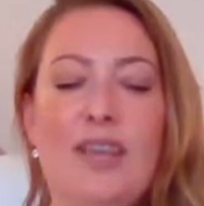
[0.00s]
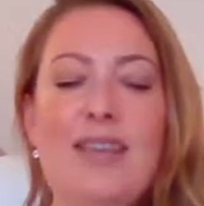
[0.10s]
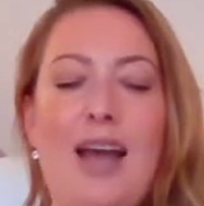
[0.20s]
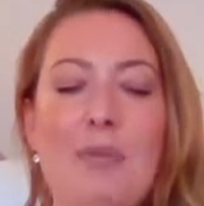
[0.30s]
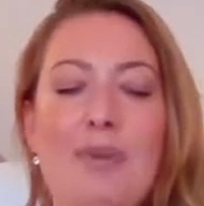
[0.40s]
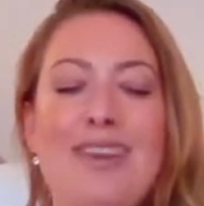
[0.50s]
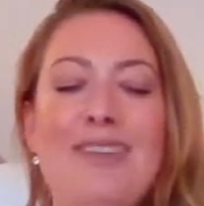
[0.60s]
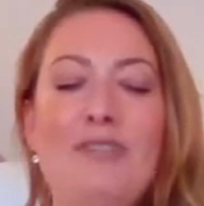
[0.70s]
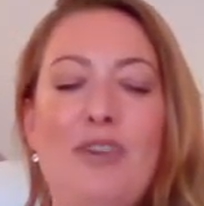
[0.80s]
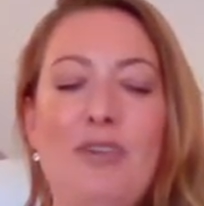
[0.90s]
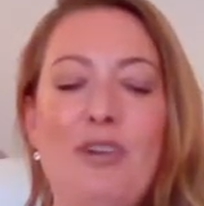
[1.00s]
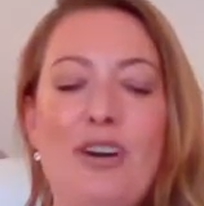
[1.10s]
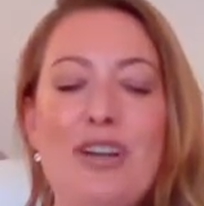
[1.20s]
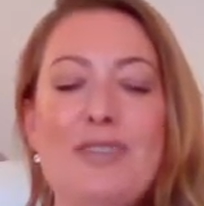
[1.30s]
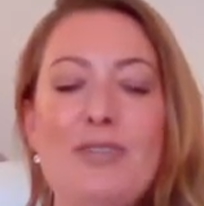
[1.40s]
is happening for our
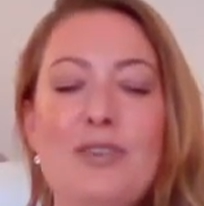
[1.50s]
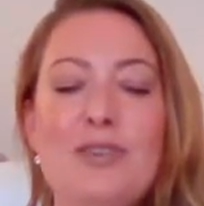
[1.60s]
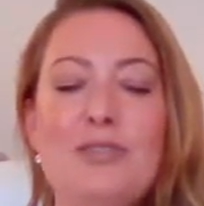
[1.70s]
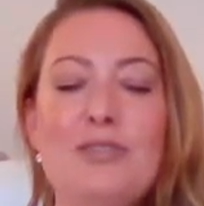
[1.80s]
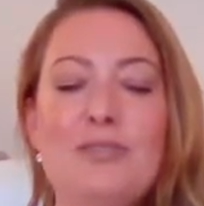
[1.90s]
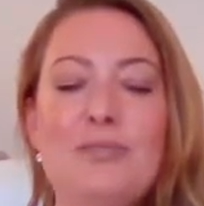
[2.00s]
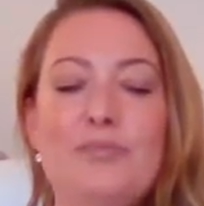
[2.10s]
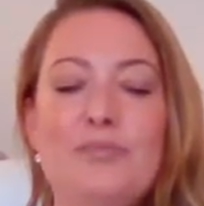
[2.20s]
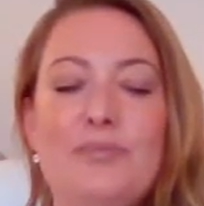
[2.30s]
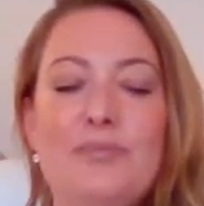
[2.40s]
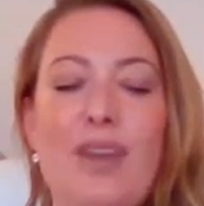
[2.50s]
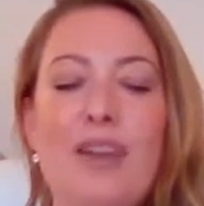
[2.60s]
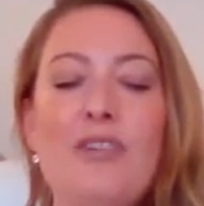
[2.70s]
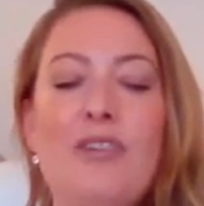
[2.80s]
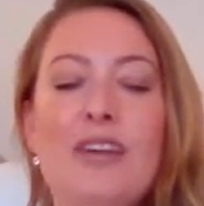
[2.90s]
highest good
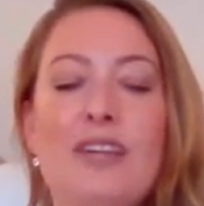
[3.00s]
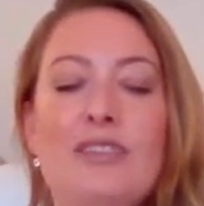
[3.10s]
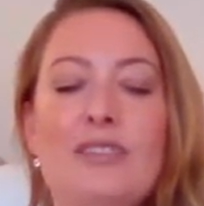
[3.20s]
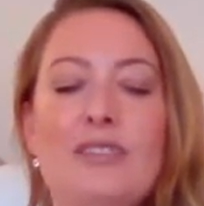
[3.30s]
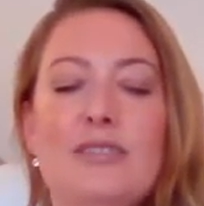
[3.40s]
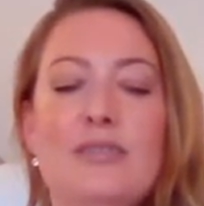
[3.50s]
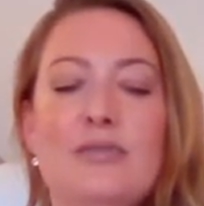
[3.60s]
and grace.